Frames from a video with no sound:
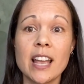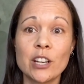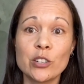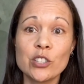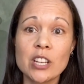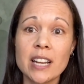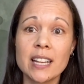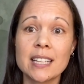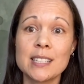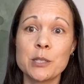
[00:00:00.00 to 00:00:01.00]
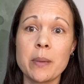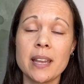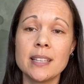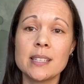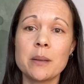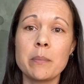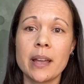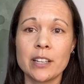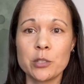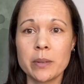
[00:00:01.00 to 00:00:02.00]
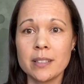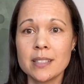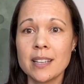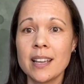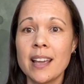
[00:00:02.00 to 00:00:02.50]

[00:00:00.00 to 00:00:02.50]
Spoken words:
energetic space management.